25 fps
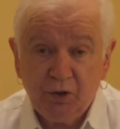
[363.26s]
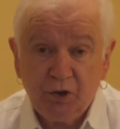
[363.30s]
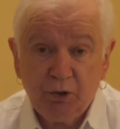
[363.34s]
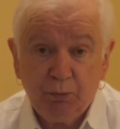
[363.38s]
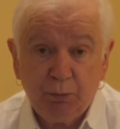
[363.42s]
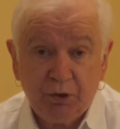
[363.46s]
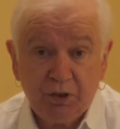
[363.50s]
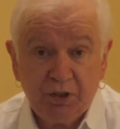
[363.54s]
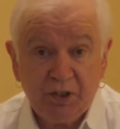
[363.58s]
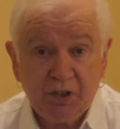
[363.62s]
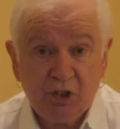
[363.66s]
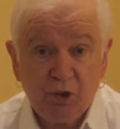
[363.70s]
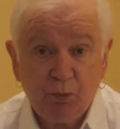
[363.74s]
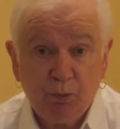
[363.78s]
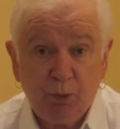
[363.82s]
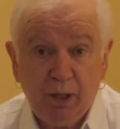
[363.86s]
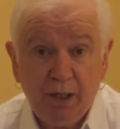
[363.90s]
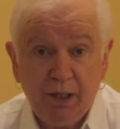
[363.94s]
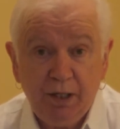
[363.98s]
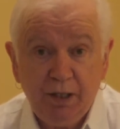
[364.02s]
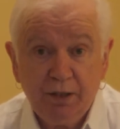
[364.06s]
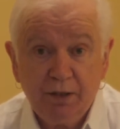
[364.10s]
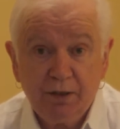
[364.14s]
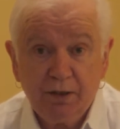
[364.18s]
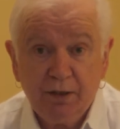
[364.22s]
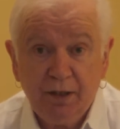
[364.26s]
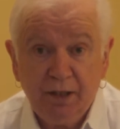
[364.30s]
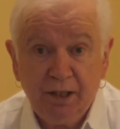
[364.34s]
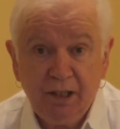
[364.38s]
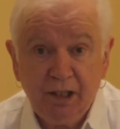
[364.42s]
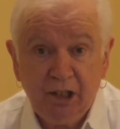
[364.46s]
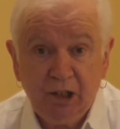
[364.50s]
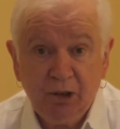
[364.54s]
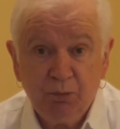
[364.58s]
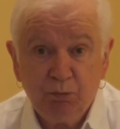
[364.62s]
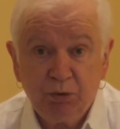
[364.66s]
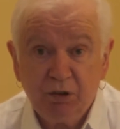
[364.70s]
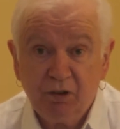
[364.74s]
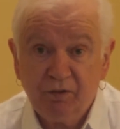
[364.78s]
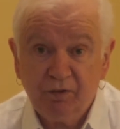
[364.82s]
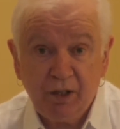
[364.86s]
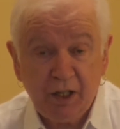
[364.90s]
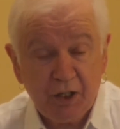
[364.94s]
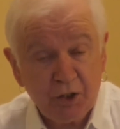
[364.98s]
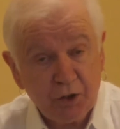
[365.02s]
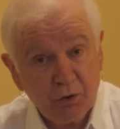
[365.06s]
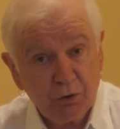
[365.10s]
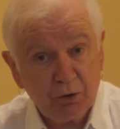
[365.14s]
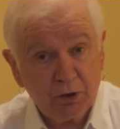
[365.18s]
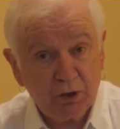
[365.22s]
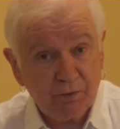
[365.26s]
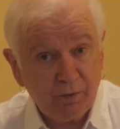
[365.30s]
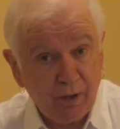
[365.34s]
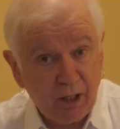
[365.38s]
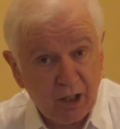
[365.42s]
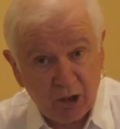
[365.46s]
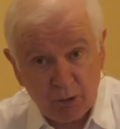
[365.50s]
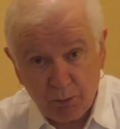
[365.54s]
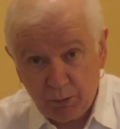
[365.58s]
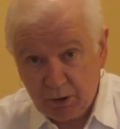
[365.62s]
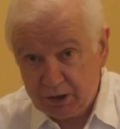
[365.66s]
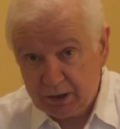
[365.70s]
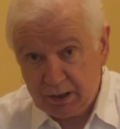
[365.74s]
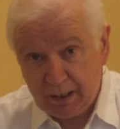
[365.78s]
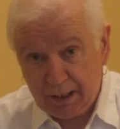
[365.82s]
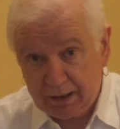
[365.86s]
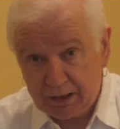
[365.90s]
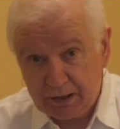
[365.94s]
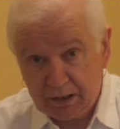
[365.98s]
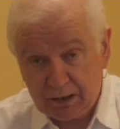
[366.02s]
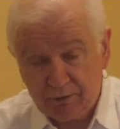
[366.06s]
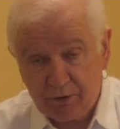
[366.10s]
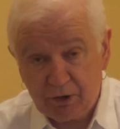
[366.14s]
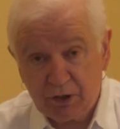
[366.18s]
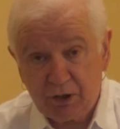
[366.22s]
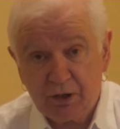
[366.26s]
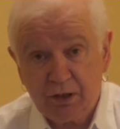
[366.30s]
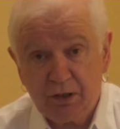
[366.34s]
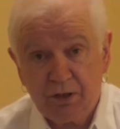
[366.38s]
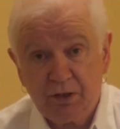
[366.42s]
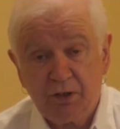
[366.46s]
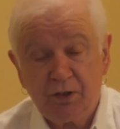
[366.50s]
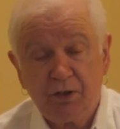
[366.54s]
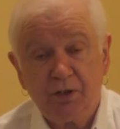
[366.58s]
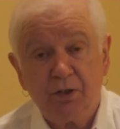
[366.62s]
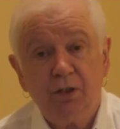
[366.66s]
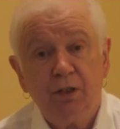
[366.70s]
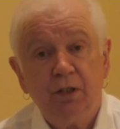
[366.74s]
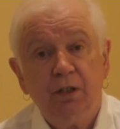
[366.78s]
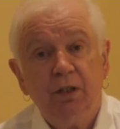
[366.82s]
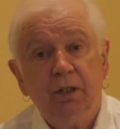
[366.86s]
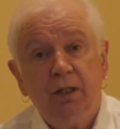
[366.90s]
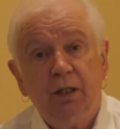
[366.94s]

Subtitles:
to participate in professional development activities